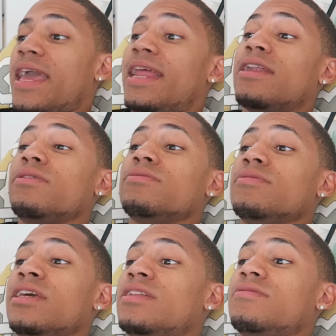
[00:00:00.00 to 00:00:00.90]
And I
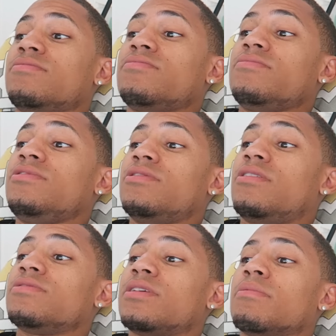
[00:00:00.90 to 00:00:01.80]
know, and you
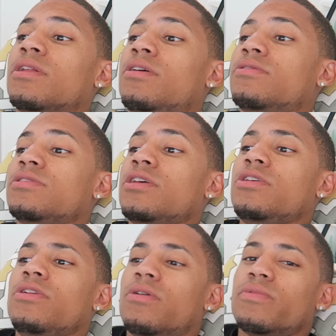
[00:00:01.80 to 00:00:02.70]
know, some clothes,
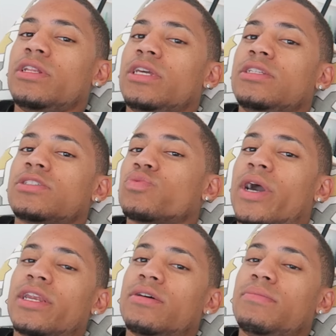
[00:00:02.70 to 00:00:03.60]
you don't really
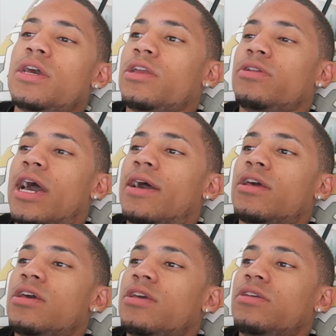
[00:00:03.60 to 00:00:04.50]
sweat in them. You're
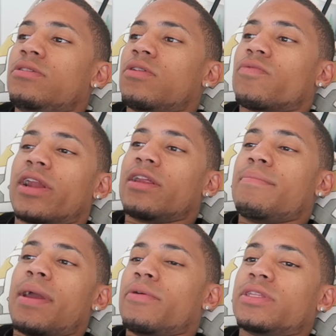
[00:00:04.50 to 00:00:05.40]
not, you know, running
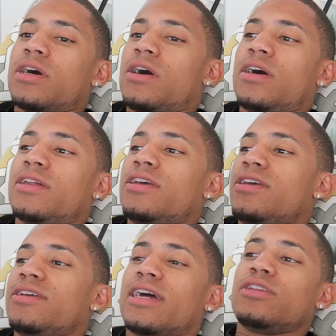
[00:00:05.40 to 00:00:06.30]
a marathon.
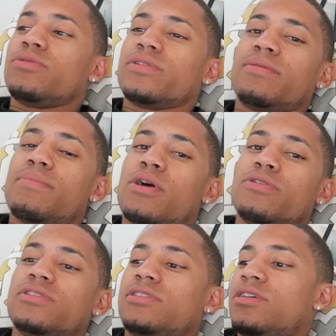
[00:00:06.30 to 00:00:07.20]
You're not doing the
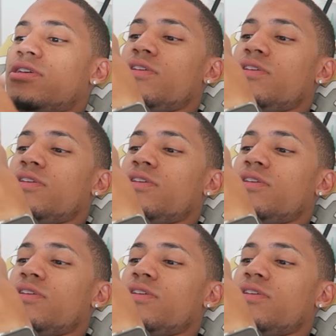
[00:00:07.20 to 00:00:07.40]
most.